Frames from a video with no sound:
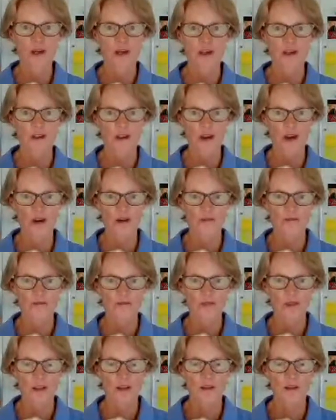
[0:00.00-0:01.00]
So
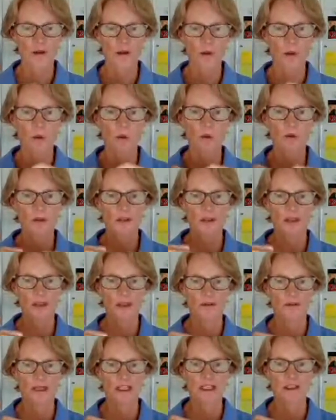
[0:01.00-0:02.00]
the horse,
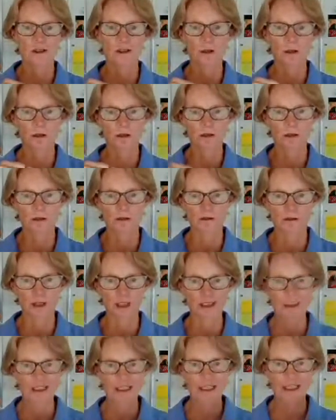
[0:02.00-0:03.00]
we can talk to the
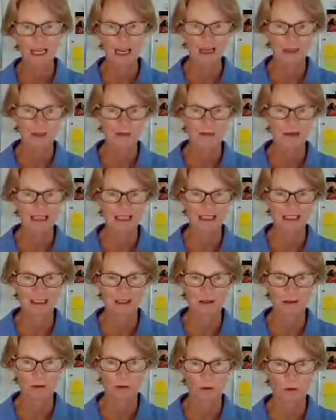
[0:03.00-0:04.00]
front end and the back end
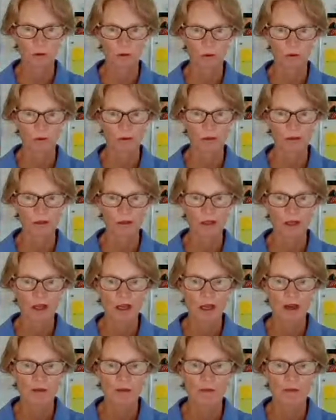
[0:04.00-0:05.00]
of the horse.
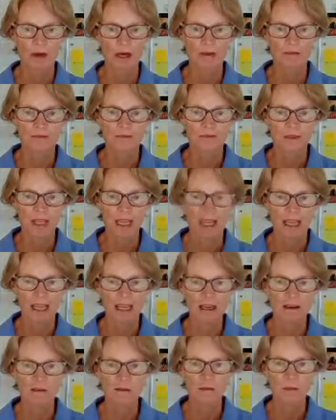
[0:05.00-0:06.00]
But
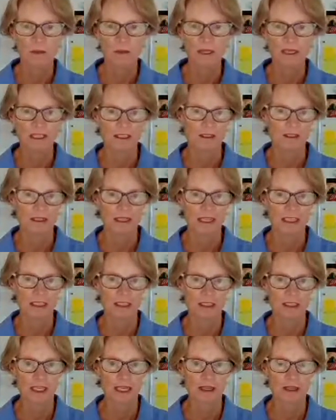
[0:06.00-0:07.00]
if we then
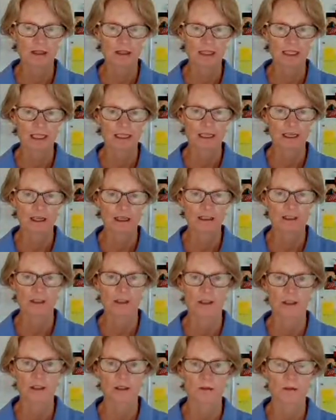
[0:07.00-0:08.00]
say, okay, now I
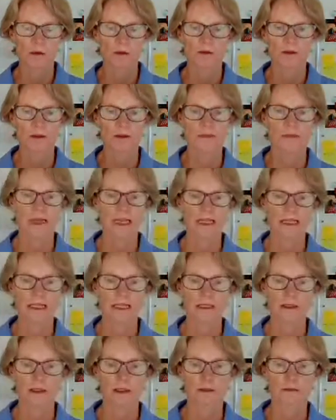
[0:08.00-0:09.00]
just want the back
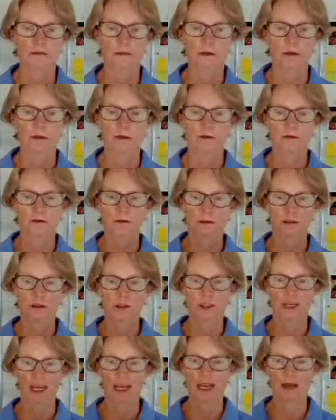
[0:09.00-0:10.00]
end to move, what's
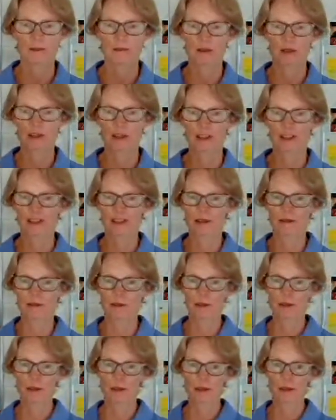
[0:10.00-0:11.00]
going to happen is they're
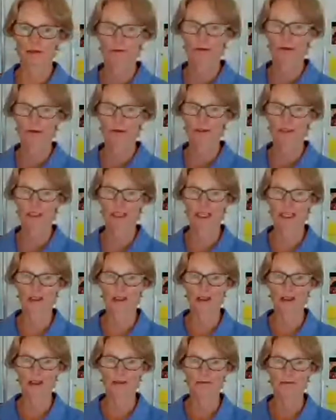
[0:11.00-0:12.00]
both going to move
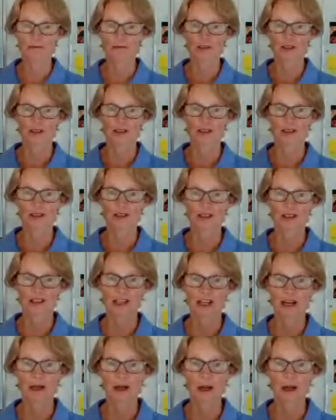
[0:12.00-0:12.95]
together. So